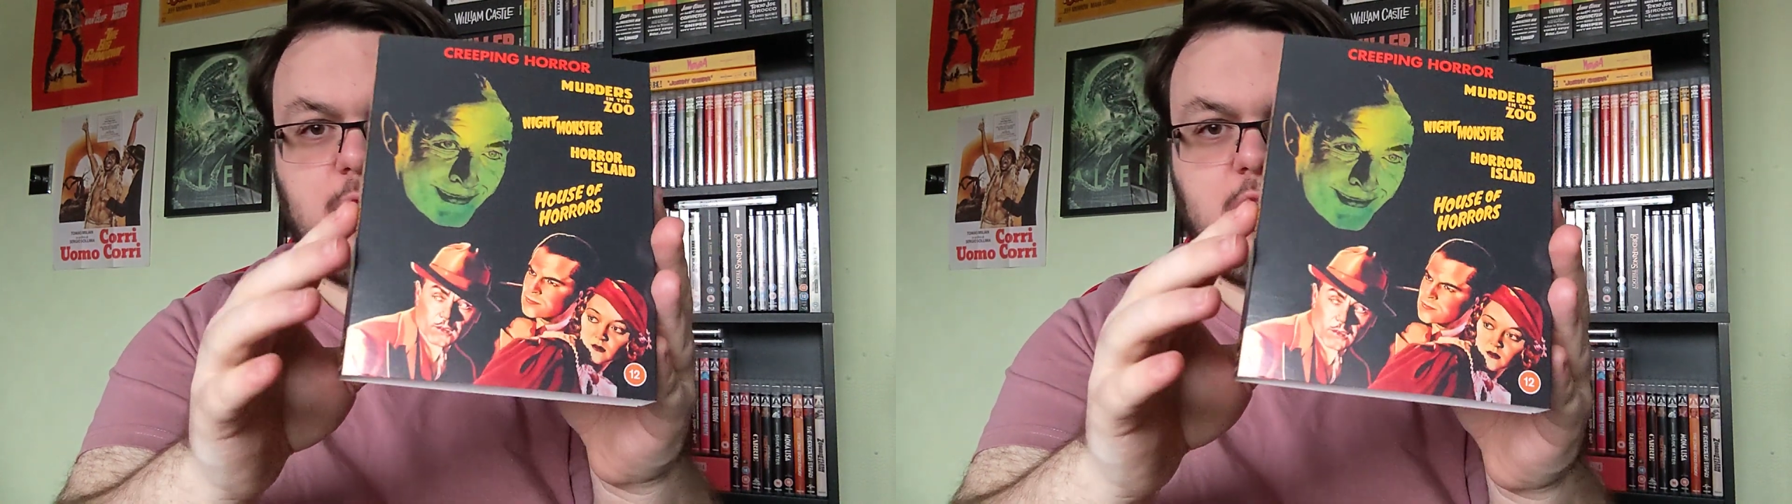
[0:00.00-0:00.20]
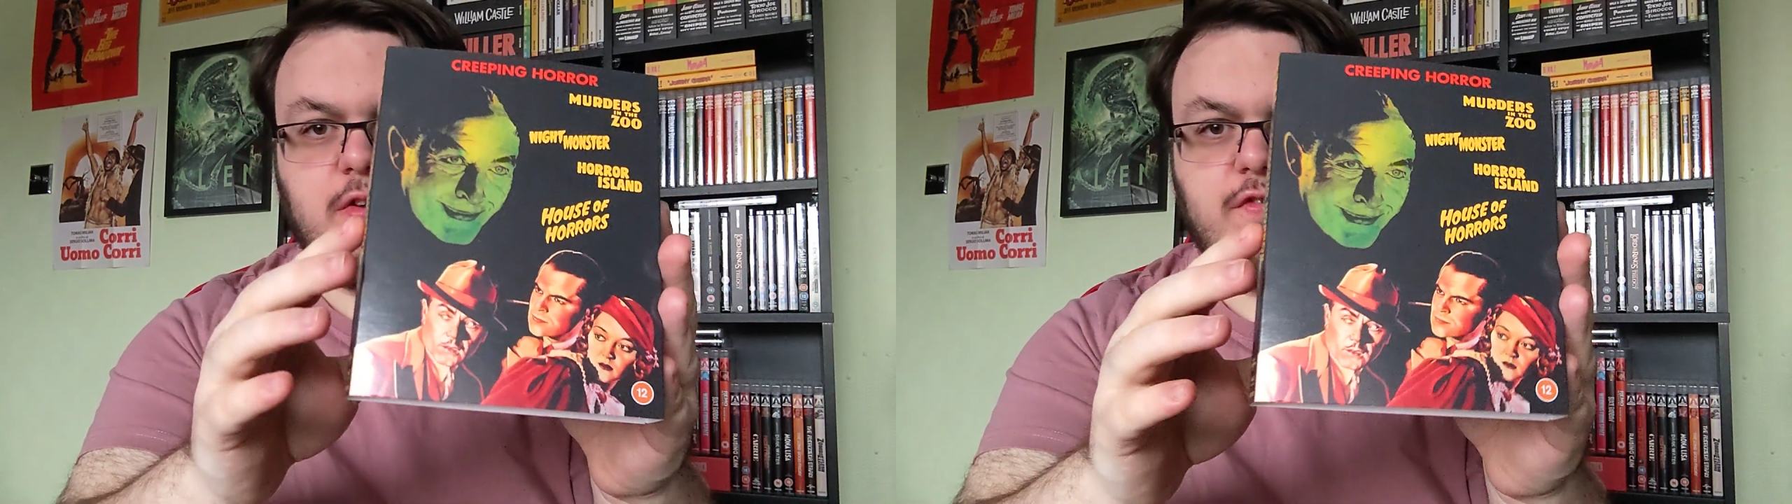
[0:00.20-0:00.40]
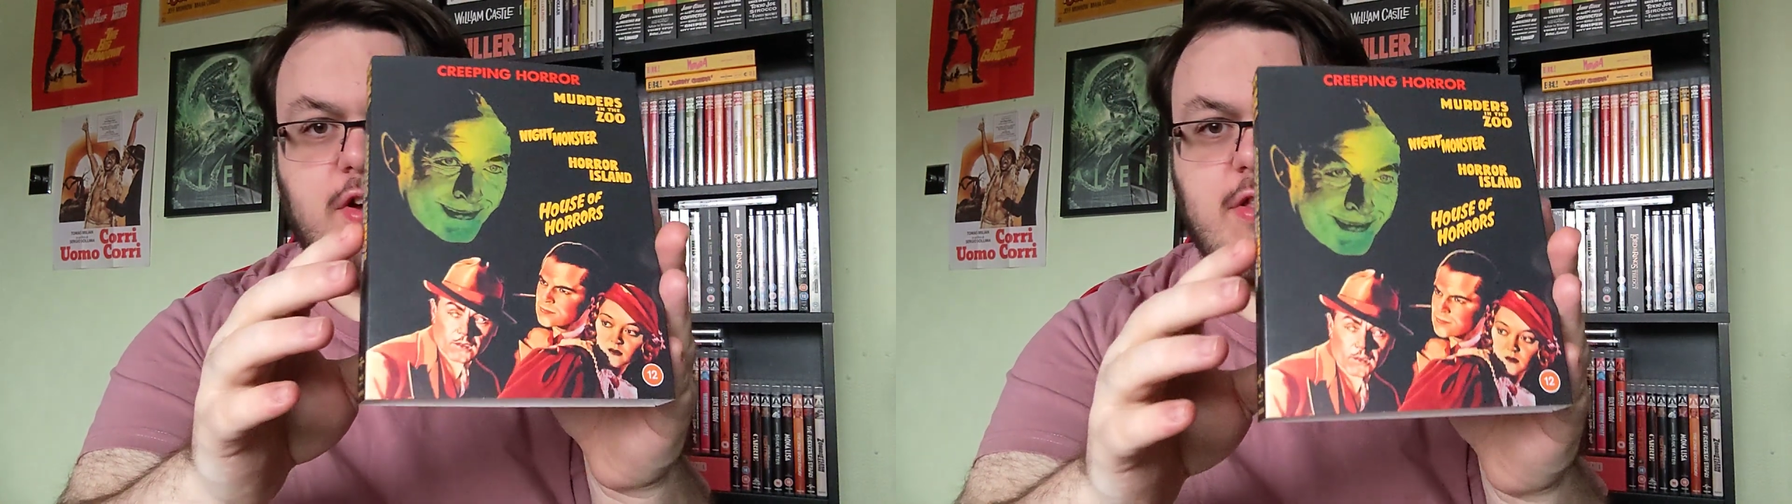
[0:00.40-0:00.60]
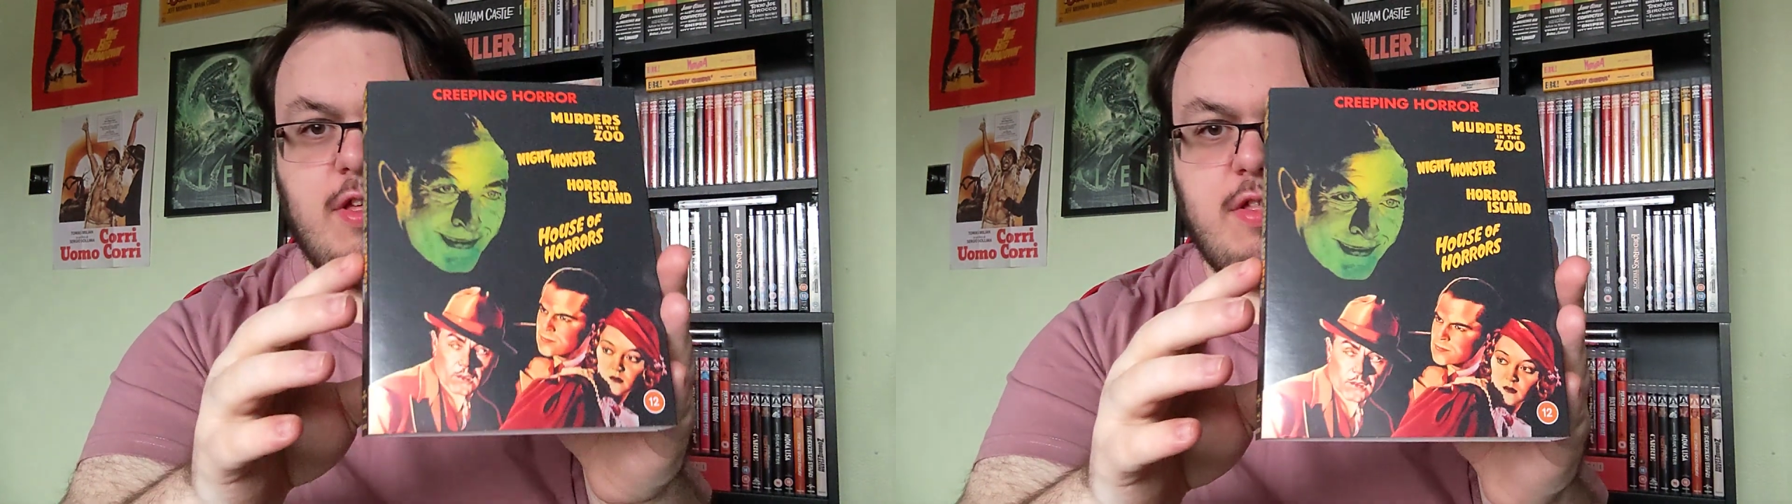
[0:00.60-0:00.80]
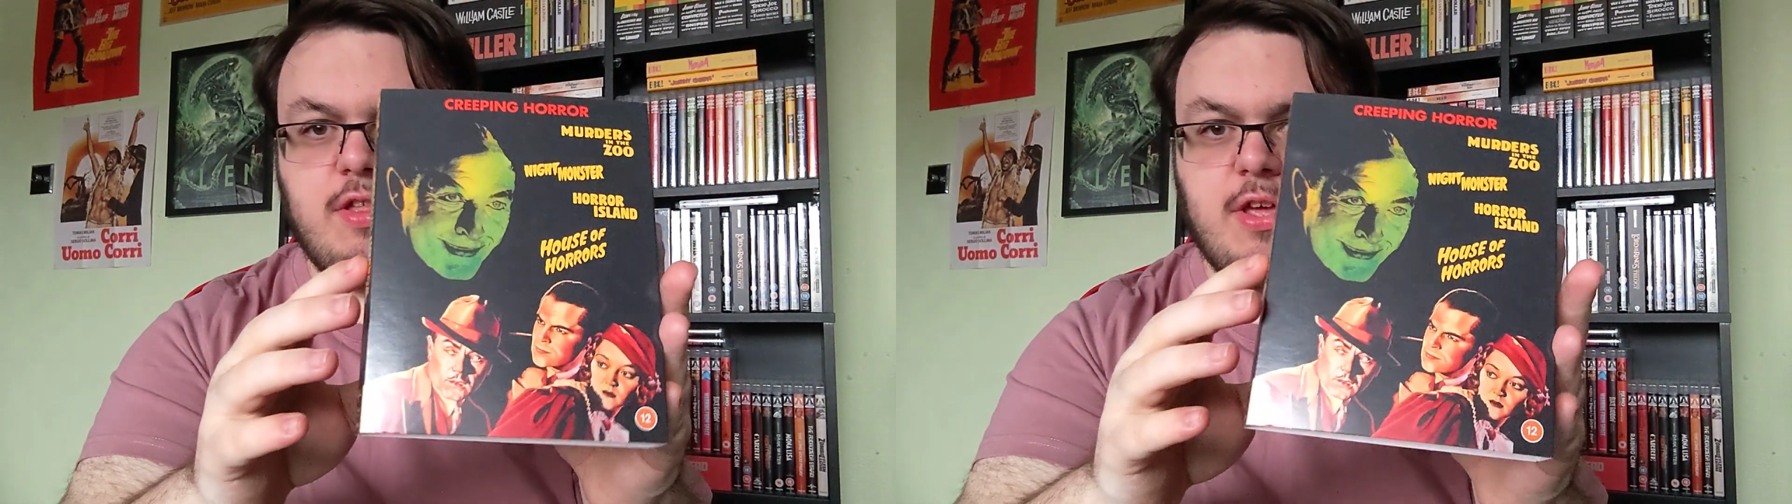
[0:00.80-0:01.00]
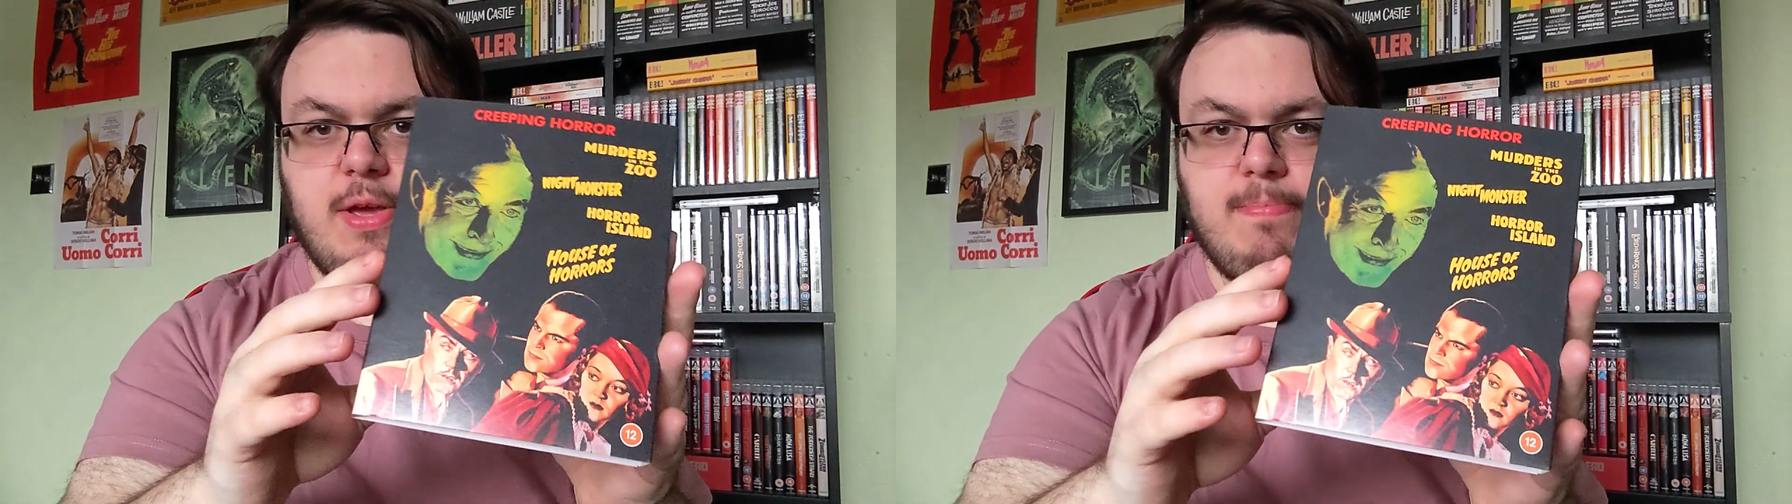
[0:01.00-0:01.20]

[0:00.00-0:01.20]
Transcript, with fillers: the early 30s to the